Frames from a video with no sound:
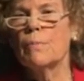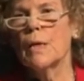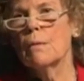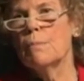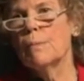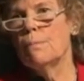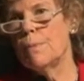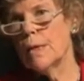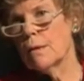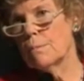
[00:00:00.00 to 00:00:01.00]
being
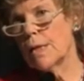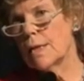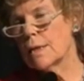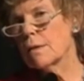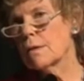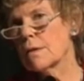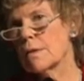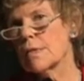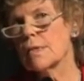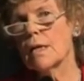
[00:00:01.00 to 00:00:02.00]
belittled
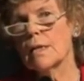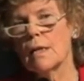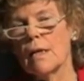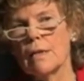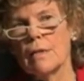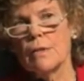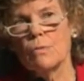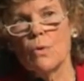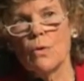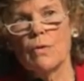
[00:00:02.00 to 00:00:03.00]
and sidelined
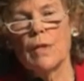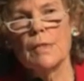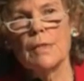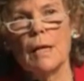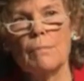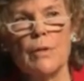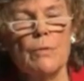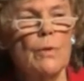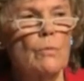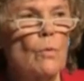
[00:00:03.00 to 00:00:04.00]
is what the
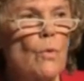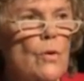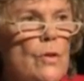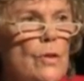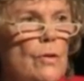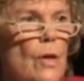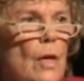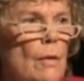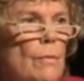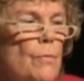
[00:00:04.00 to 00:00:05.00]
establishment will want to
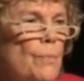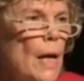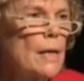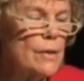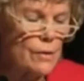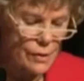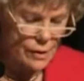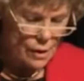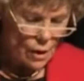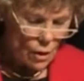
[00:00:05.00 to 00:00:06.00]
paint
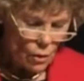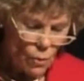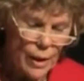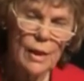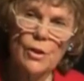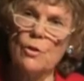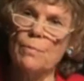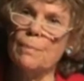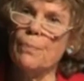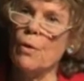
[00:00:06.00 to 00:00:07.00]
us, we should
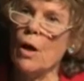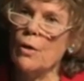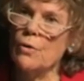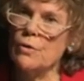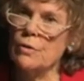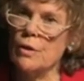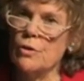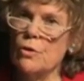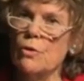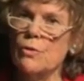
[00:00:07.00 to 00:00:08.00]
be proud that
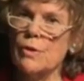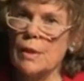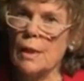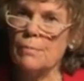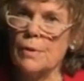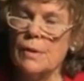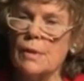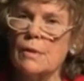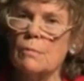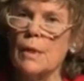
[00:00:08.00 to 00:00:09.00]

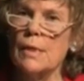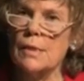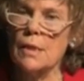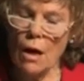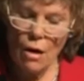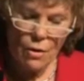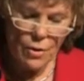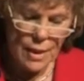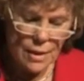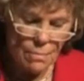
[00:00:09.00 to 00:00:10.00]
Euroscepticism is now in